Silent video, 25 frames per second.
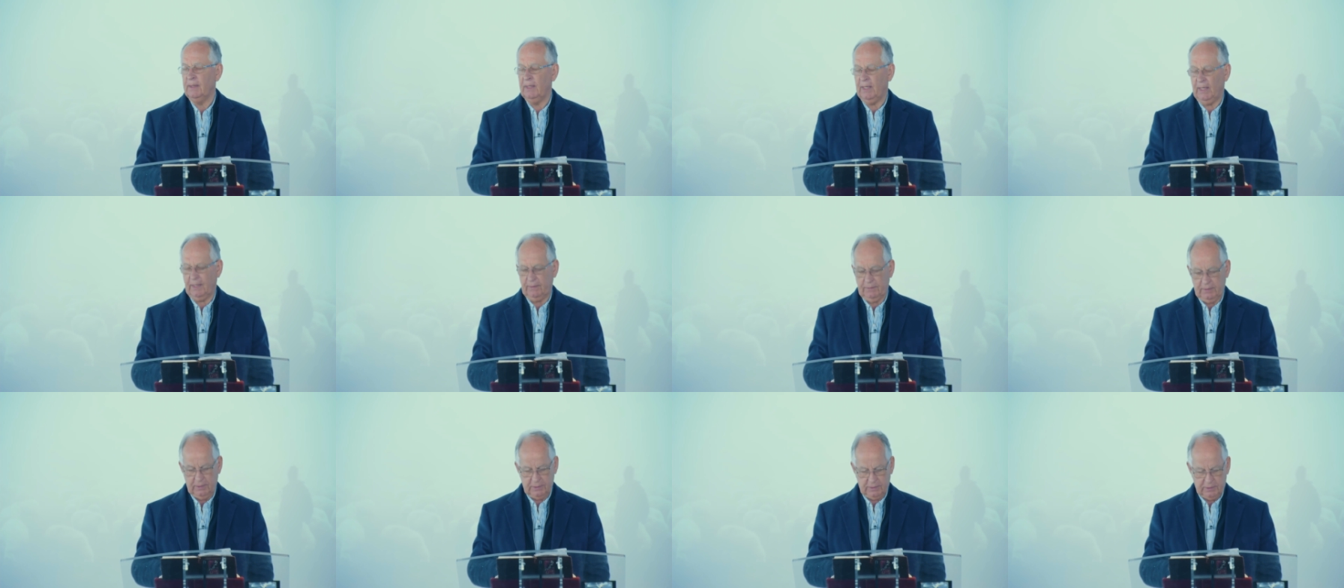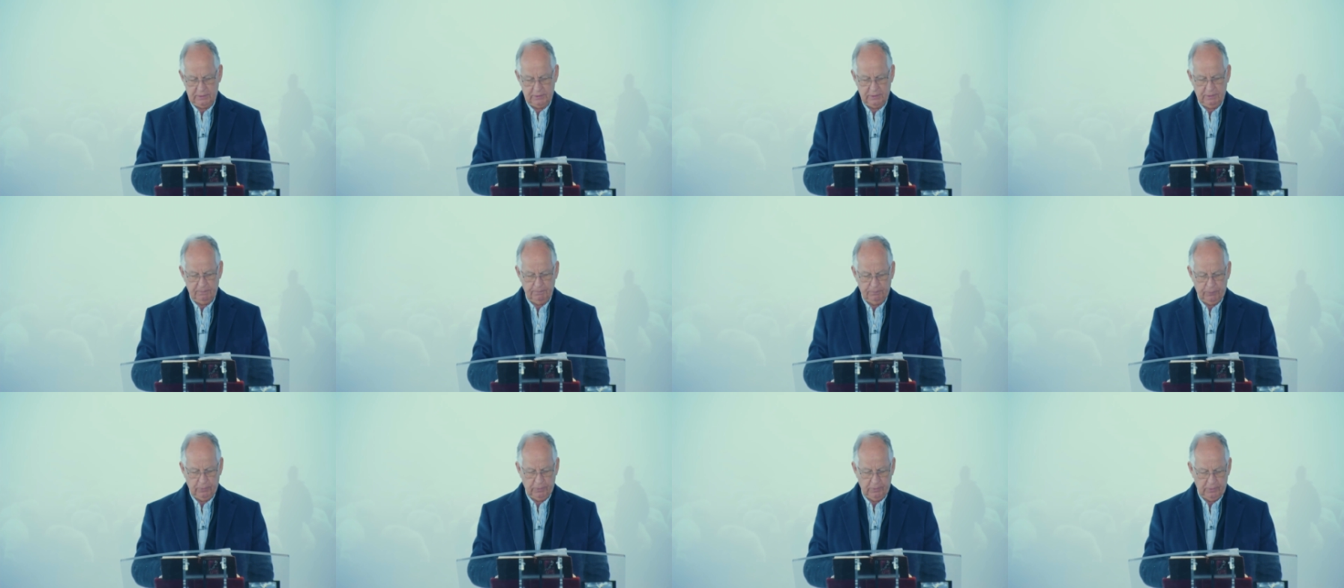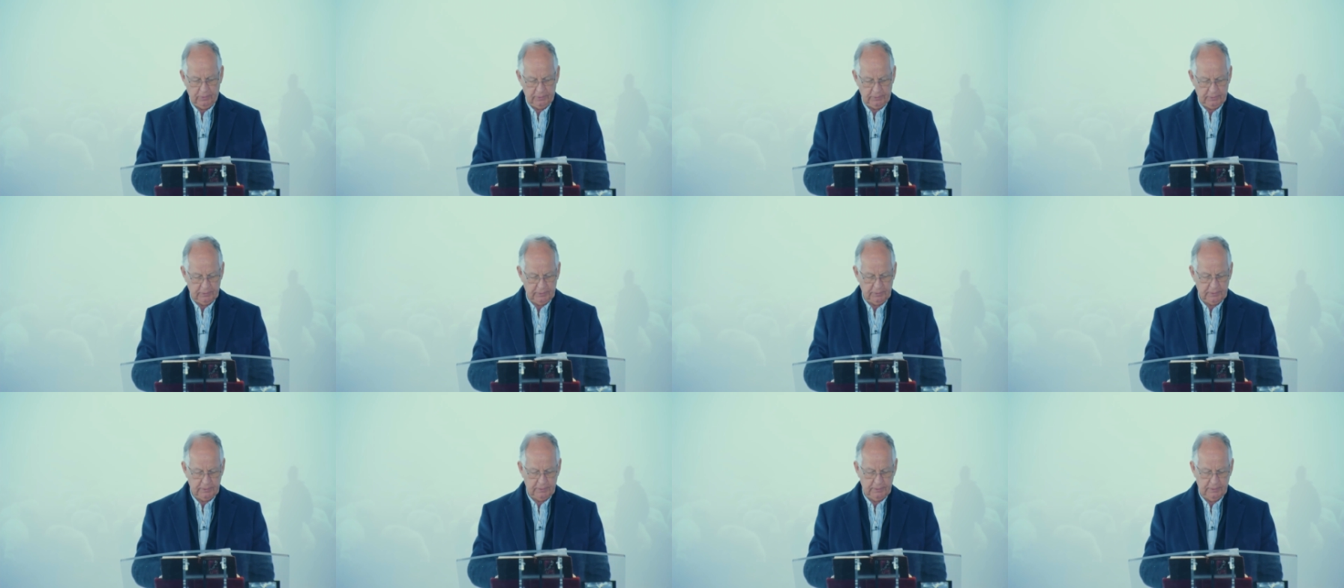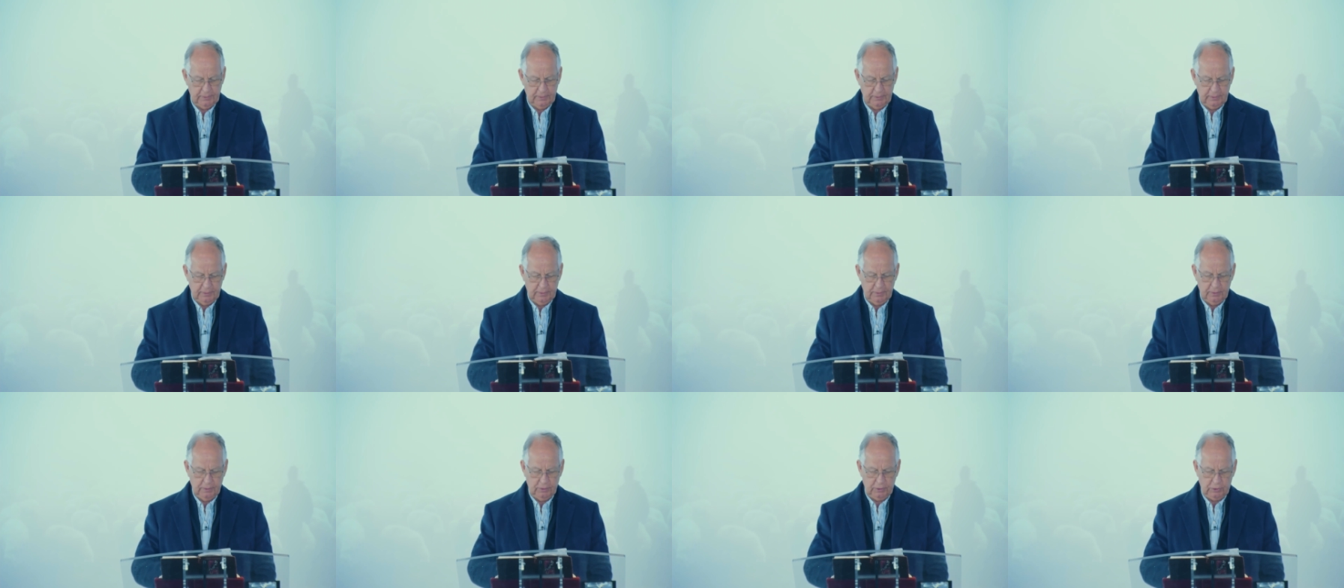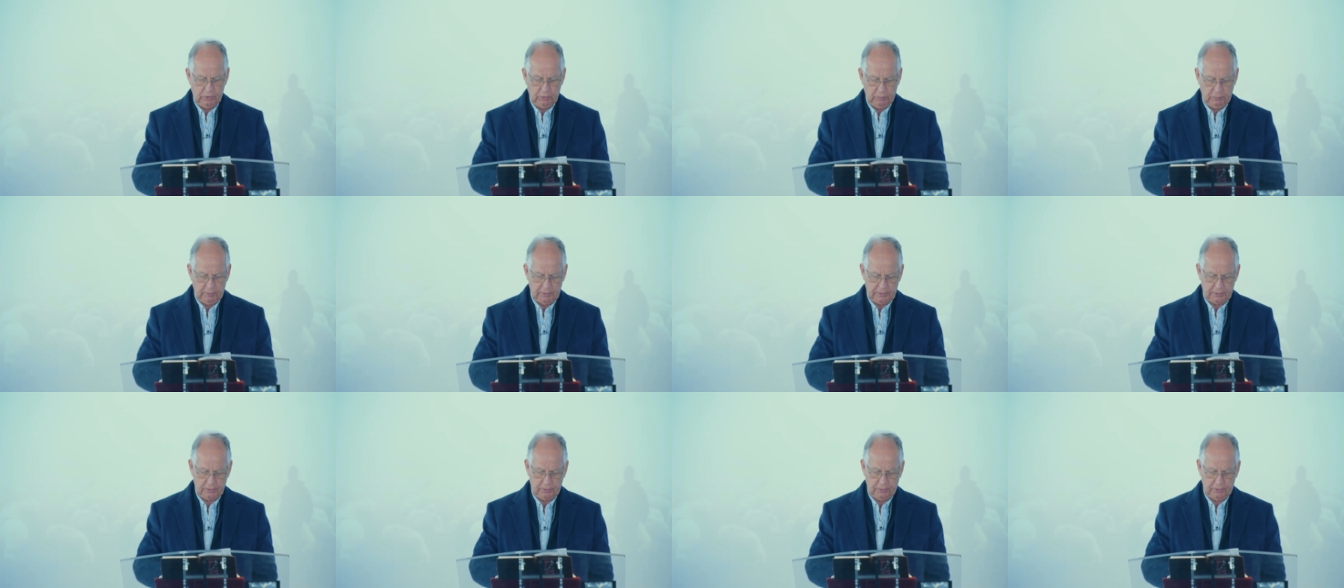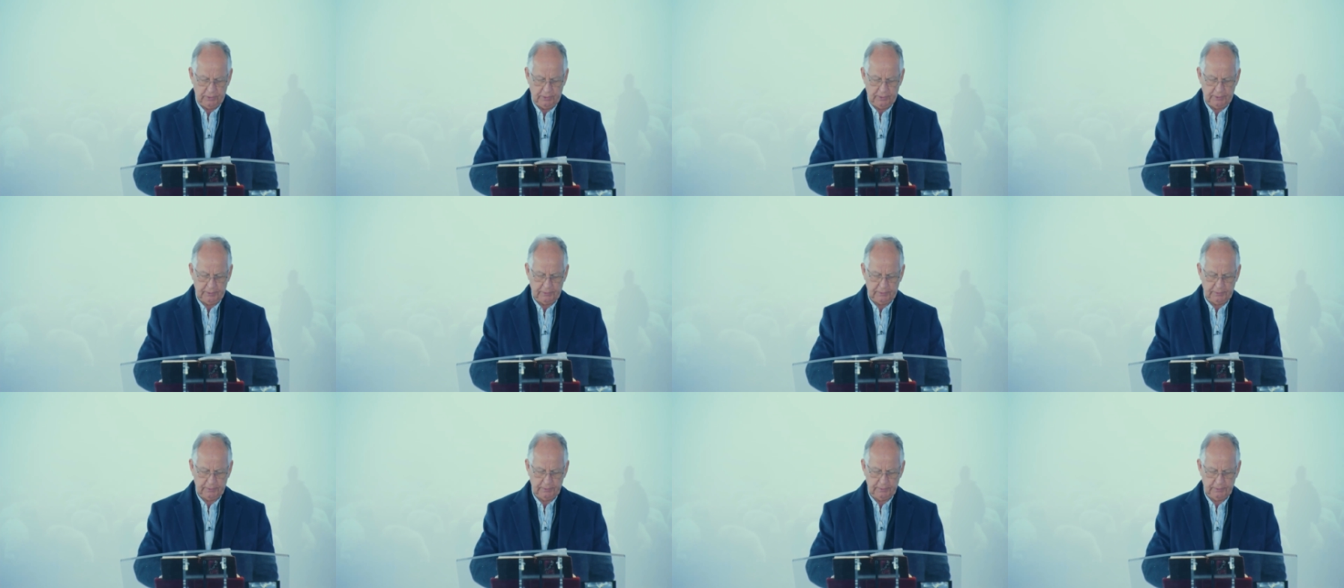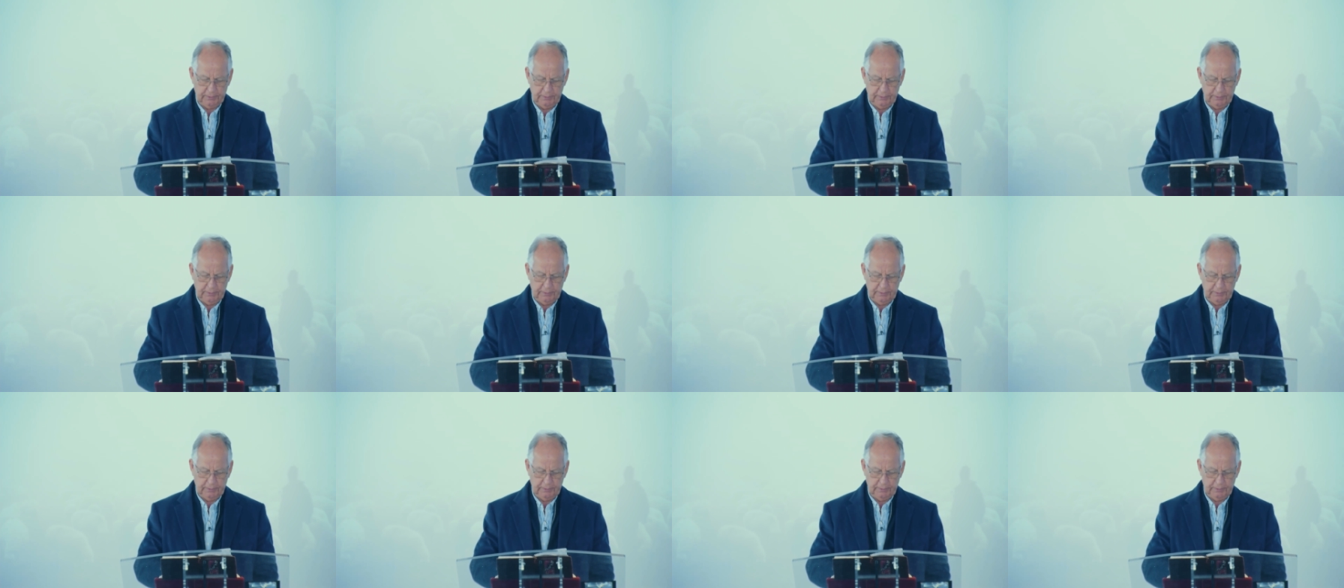And this is important to us all.